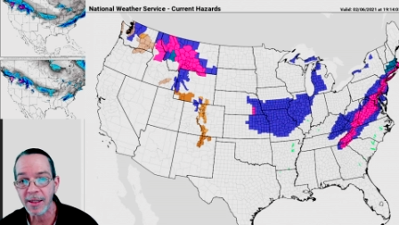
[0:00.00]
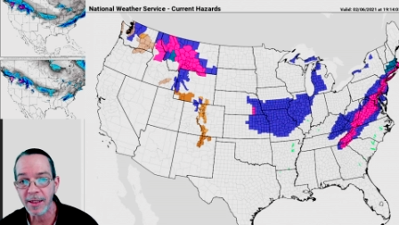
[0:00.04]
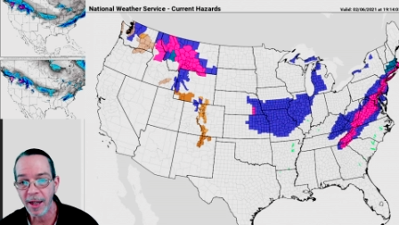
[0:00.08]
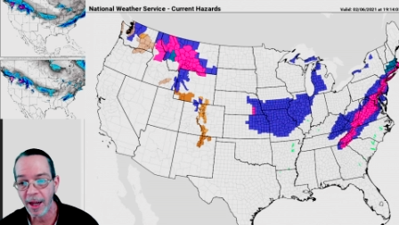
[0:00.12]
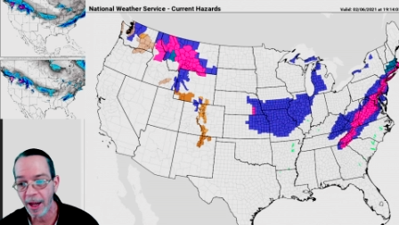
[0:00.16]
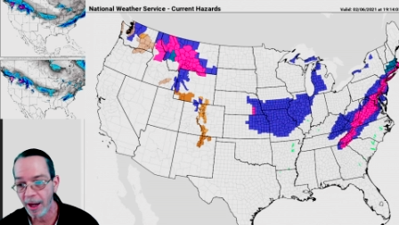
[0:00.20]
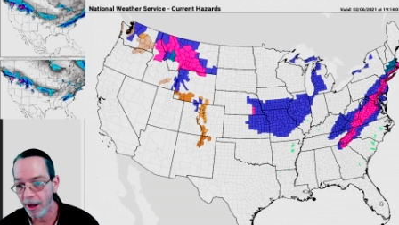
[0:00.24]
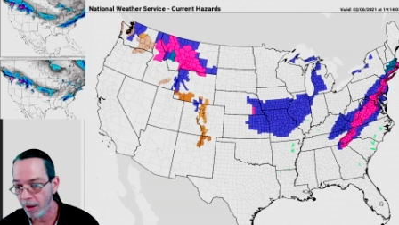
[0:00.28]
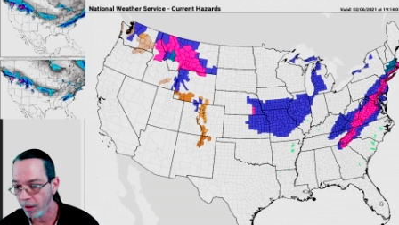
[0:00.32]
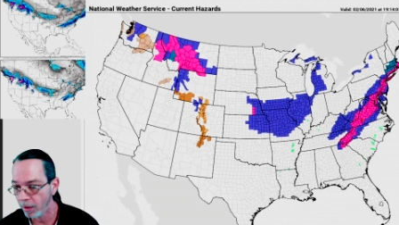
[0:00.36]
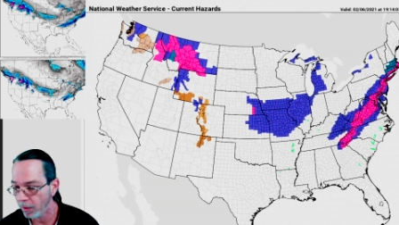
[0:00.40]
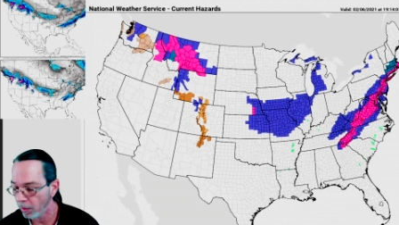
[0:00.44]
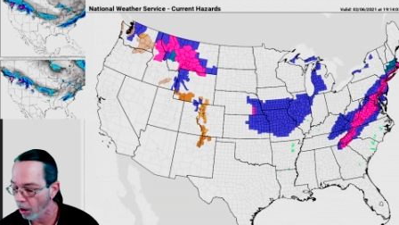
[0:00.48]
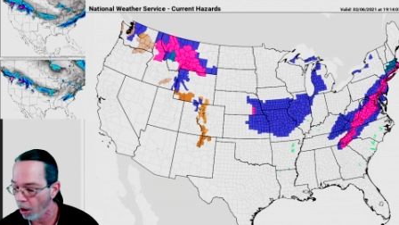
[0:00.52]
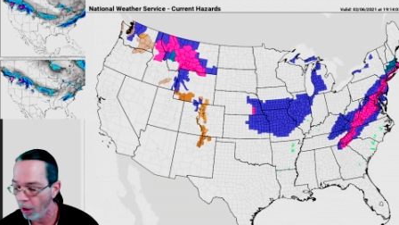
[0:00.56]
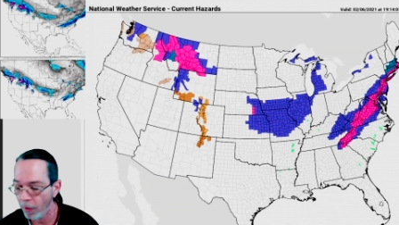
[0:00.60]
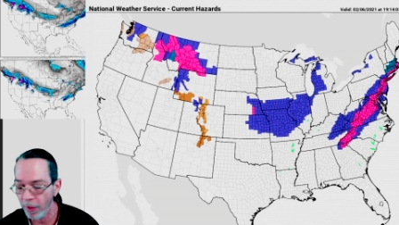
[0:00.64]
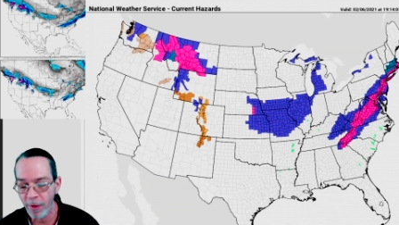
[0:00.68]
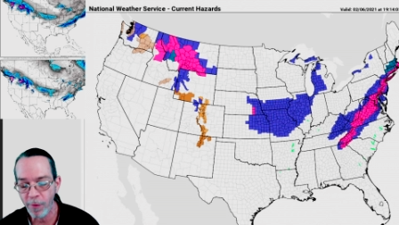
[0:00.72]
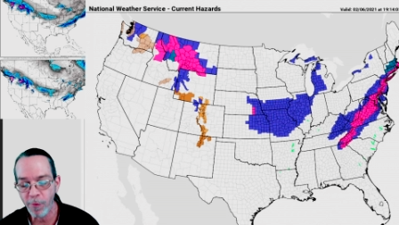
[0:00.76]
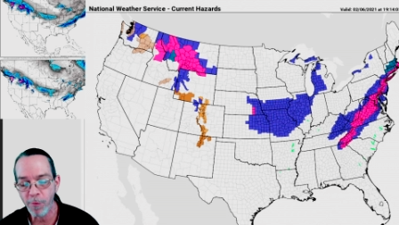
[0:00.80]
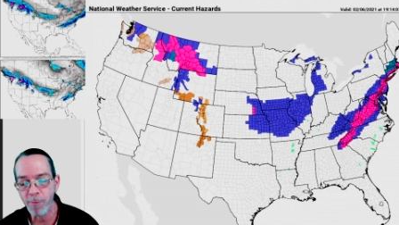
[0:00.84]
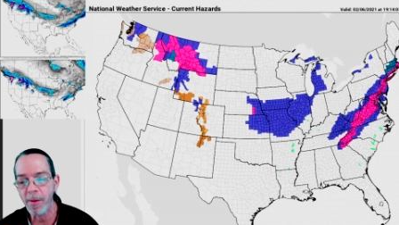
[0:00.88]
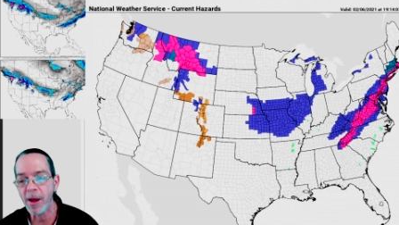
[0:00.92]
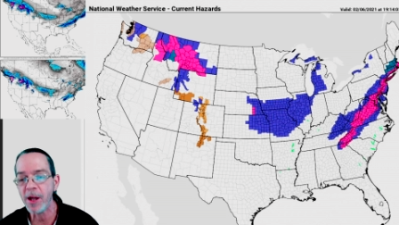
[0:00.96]
and all the
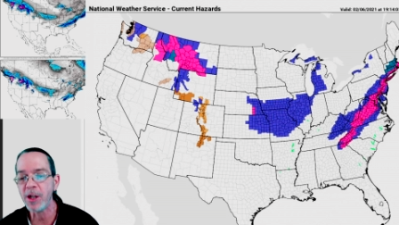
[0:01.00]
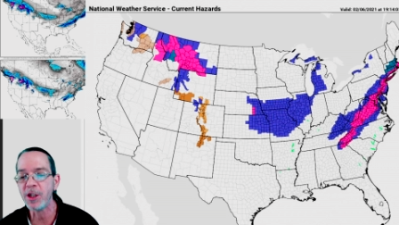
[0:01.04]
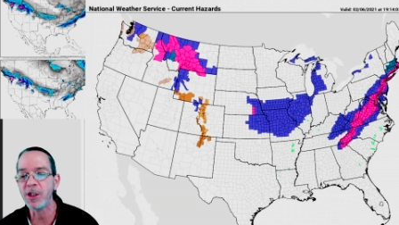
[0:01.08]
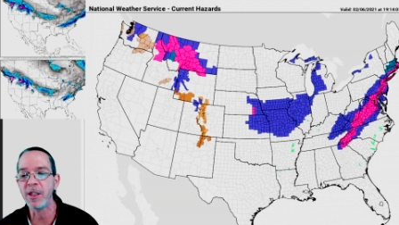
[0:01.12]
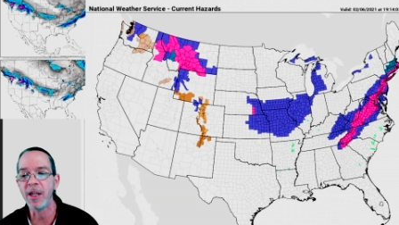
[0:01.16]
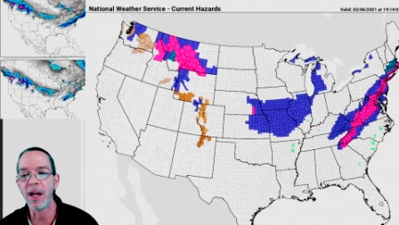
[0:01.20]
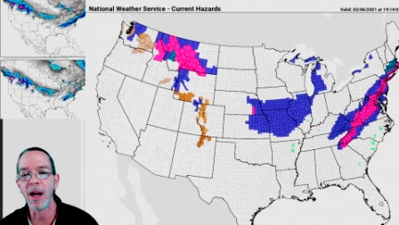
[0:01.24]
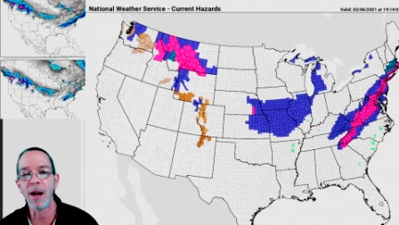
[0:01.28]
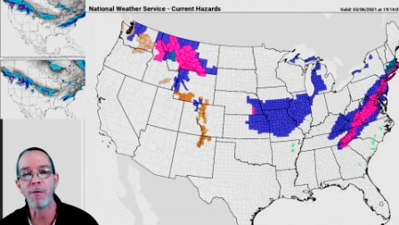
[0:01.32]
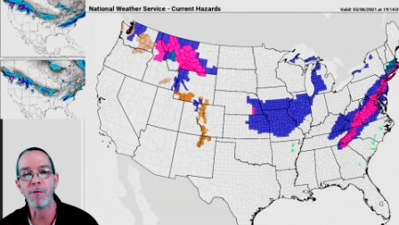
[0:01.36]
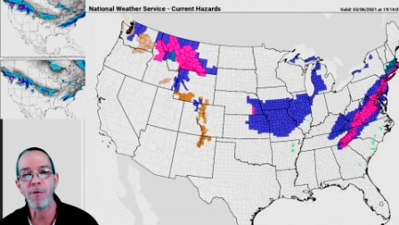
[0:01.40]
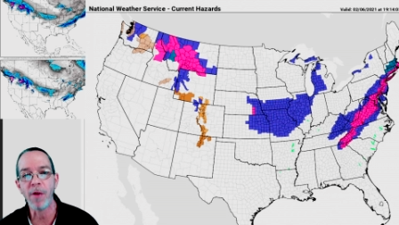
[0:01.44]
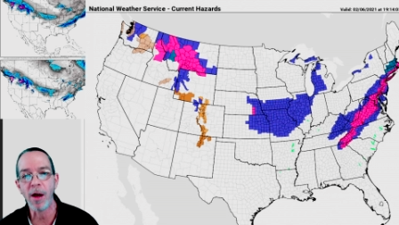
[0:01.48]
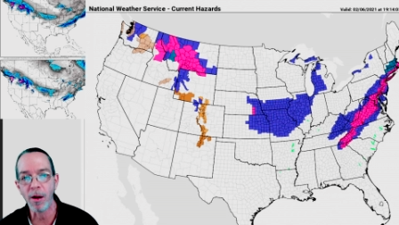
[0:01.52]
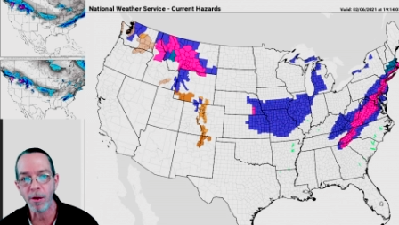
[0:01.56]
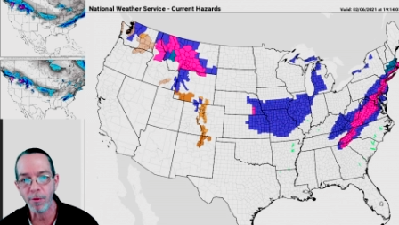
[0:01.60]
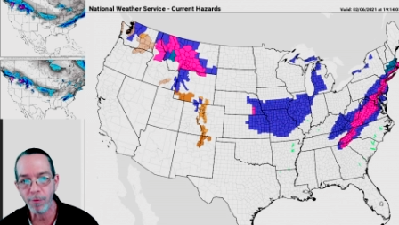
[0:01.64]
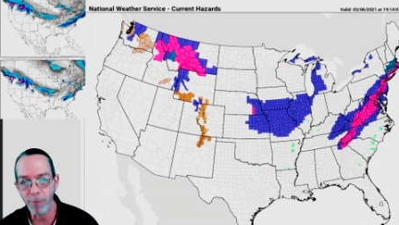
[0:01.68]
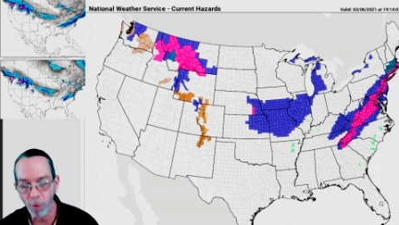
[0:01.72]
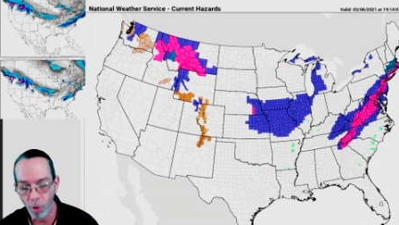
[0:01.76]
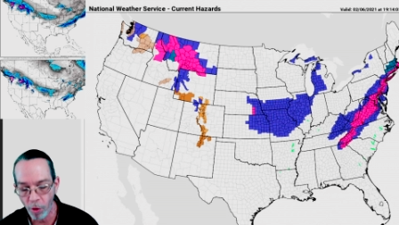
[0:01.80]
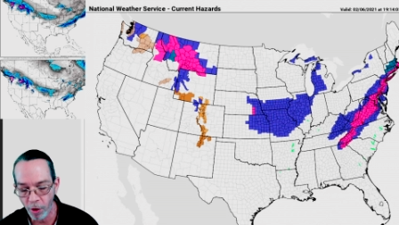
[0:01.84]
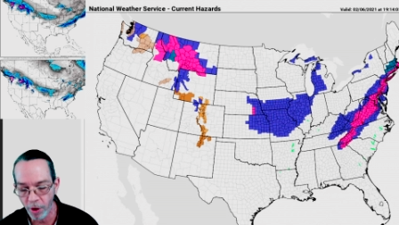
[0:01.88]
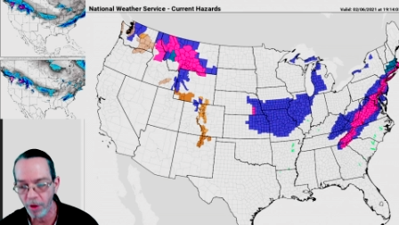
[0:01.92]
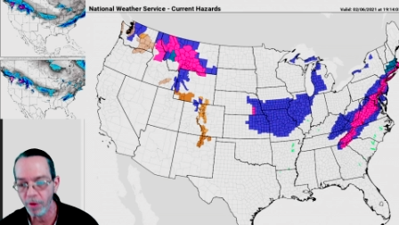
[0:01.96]
information that I found
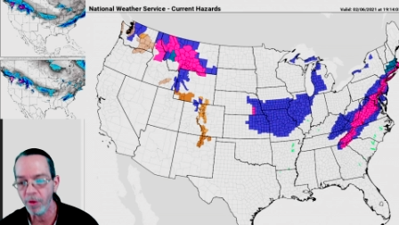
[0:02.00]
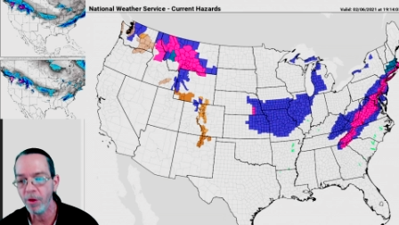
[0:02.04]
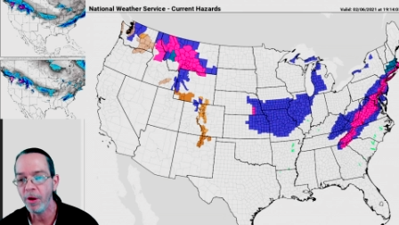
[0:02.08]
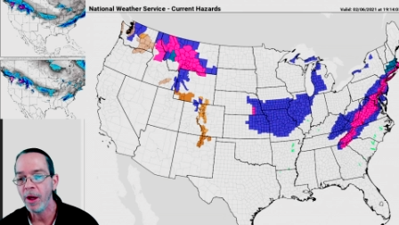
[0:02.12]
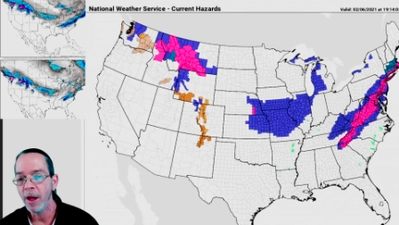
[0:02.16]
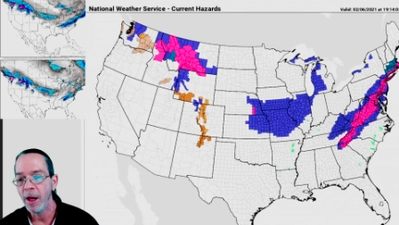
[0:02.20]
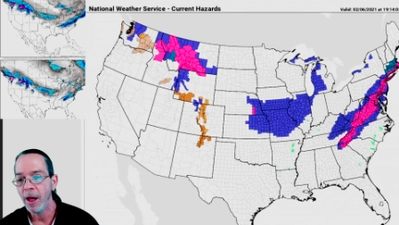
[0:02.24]
for you.